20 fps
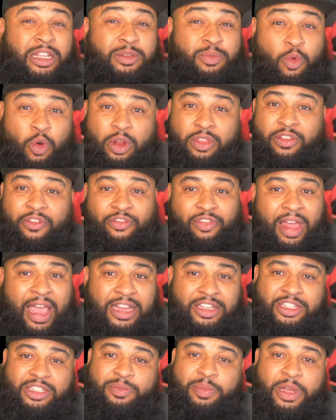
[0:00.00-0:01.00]
more than
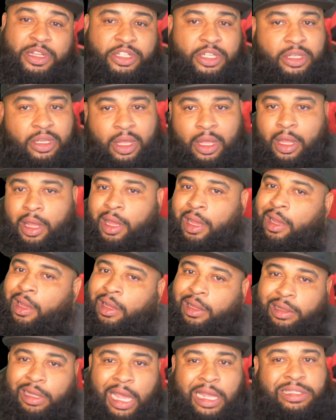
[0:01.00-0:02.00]
Flash's budget,
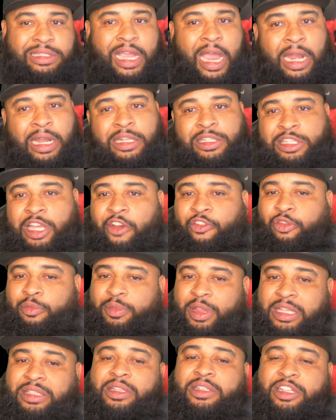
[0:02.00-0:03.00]
that's kind of tough.
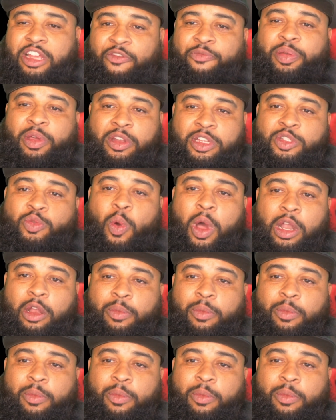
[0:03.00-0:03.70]
That's a tough pill to swallow,